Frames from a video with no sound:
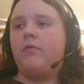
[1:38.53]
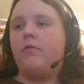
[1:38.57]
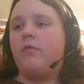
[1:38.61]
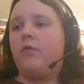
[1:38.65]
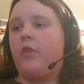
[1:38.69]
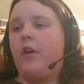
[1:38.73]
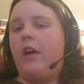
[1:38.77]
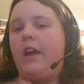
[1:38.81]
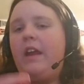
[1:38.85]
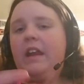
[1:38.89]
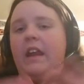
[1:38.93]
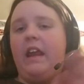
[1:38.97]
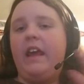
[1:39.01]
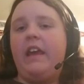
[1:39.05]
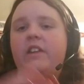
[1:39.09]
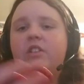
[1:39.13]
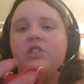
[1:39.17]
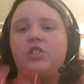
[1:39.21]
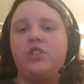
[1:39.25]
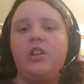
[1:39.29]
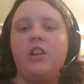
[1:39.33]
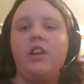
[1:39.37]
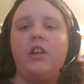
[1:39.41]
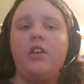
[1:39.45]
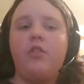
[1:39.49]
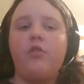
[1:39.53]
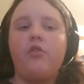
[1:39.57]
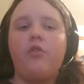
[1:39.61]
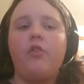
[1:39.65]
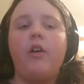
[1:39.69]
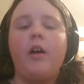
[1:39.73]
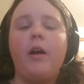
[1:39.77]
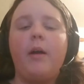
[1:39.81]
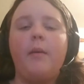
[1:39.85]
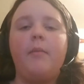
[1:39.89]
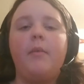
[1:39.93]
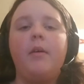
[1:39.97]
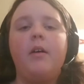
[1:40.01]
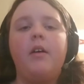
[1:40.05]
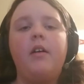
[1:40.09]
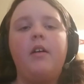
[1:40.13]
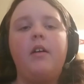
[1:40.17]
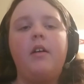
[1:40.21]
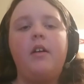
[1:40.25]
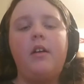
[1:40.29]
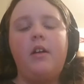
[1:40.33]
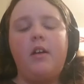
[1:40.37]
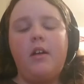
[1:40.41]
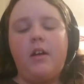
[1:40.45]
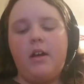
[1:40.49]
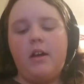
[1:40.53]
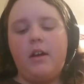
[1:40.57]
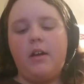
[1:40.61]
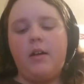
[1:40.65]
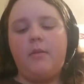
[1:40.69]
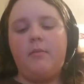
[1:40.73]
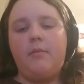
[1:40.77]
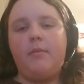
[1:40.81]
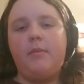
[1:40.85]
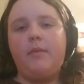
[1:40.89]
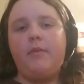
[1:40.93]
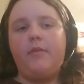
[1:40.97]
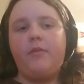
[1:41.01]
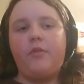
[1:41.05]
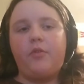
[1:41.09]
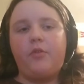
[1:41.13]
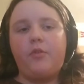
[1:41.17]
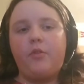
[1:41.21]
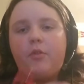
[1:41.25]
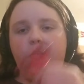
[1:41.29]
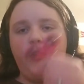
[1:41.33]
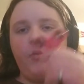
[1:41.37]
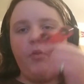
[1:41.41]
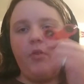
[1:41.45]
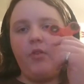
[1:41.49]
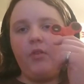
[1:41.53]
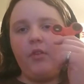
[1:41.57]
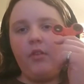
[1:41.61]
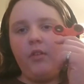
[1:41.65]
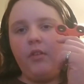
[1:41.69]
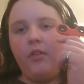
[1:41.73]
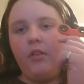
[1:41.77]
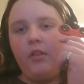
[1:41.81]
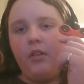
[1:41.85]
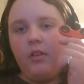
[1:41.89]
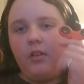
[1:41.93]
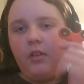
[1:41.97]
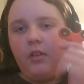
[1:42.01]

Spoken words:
for ADHD and crap, but for some reason,